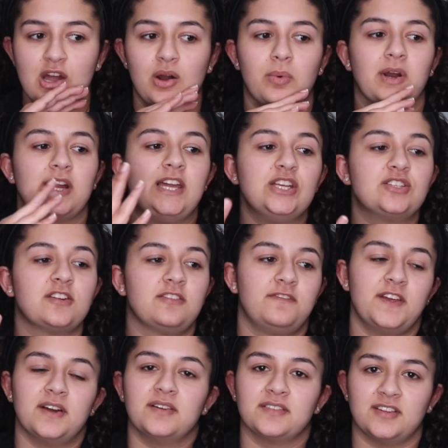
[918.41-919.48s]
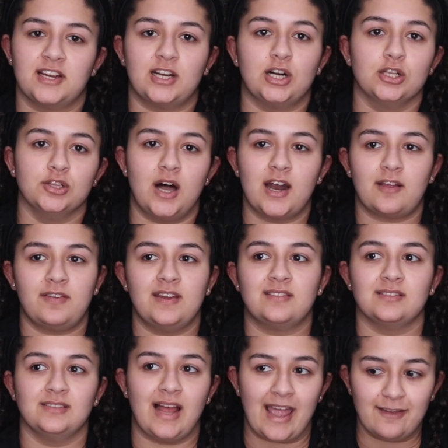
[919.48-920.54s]
where he just feels like a lot of
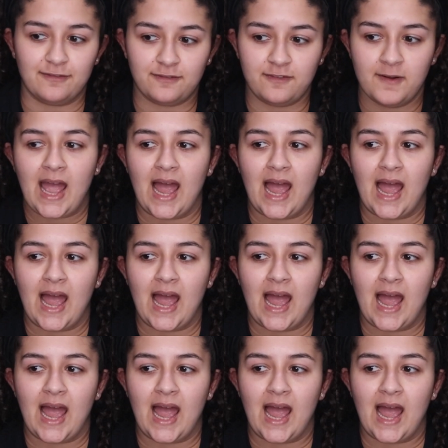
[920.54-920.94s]
his life